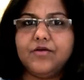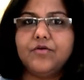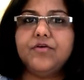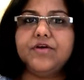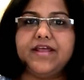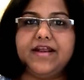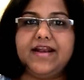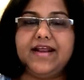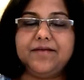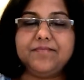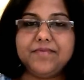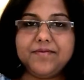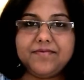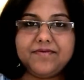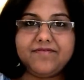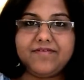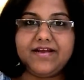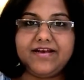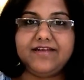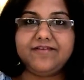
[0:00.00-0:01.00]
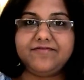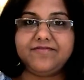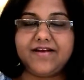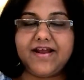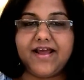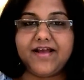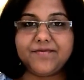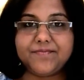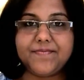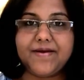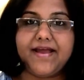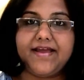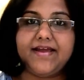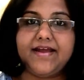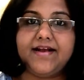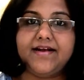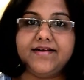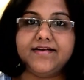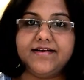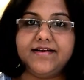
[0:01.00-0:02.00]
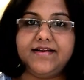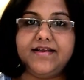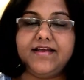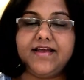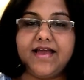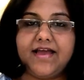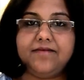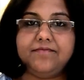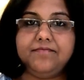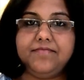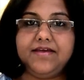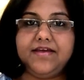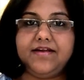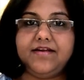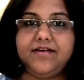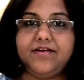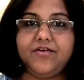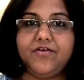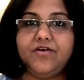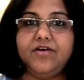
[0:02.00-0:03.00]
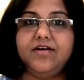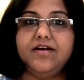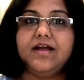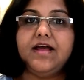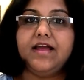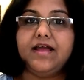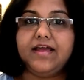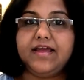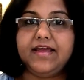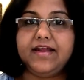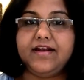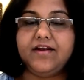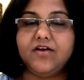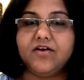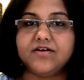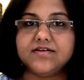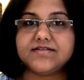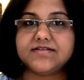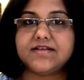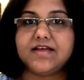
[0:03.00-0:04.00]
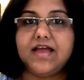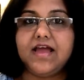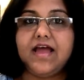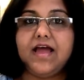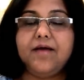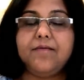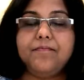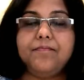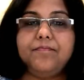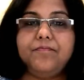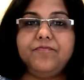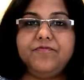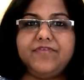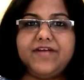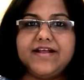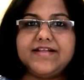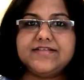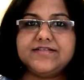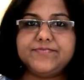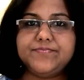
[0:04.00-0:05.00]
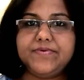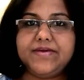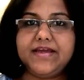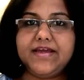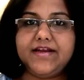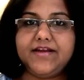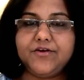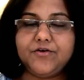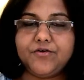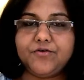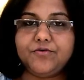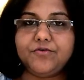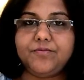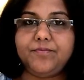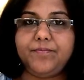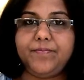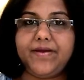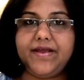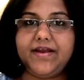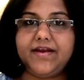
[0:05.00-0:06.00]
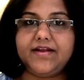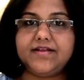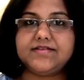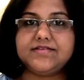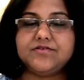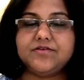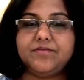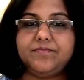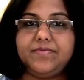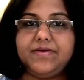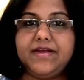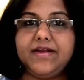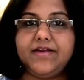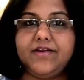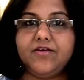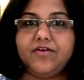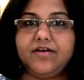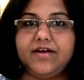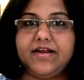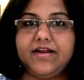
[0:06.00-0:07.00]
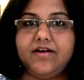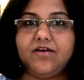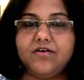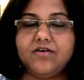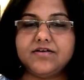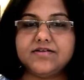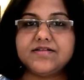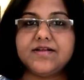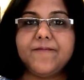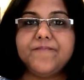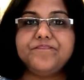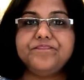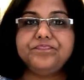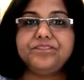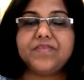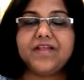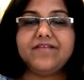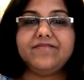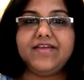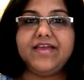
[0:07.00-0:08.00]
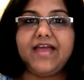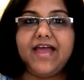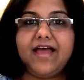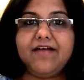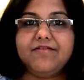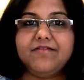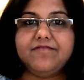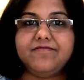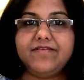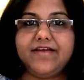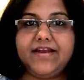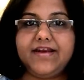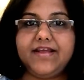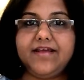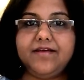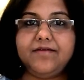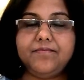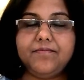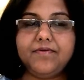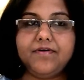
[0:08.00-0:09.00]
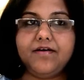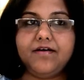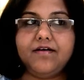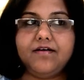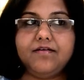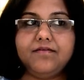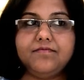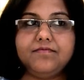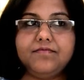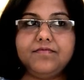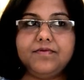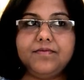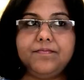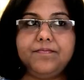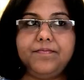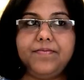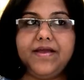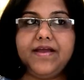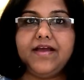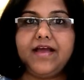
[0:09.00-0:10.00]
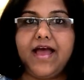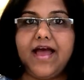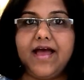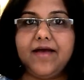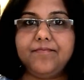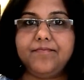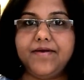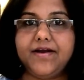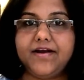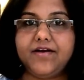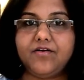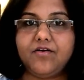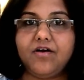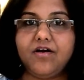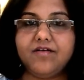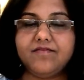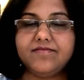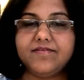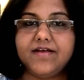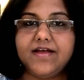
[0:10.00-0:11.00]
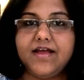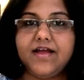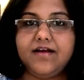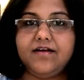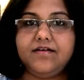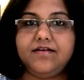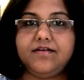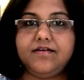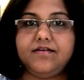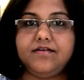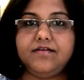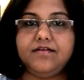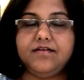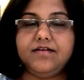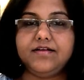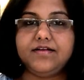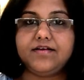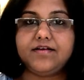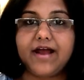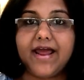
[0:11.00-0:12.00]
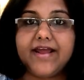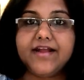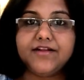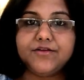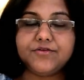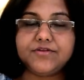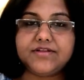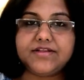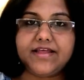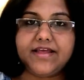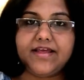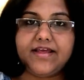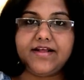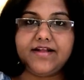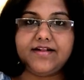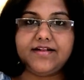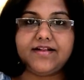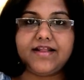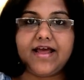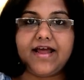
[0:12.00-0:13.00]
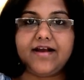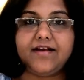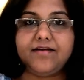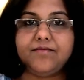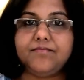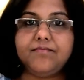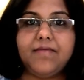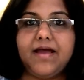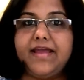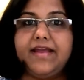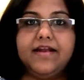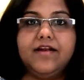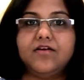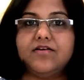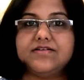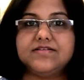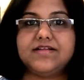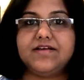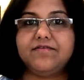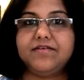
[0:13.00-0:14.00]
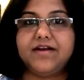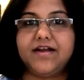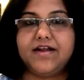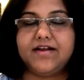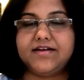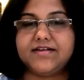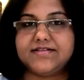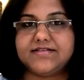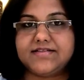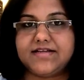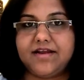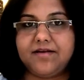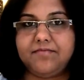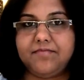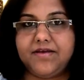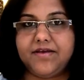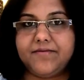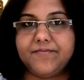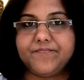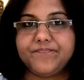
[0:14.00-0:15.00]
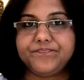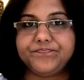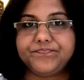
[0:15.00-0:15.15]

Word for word: Okay, let me be very frank. By elderly, I mean your in-laws. Friends, be it your own parents or be it your in-laws, we have a very um, big habit of trying to think that my in-laws never understand me.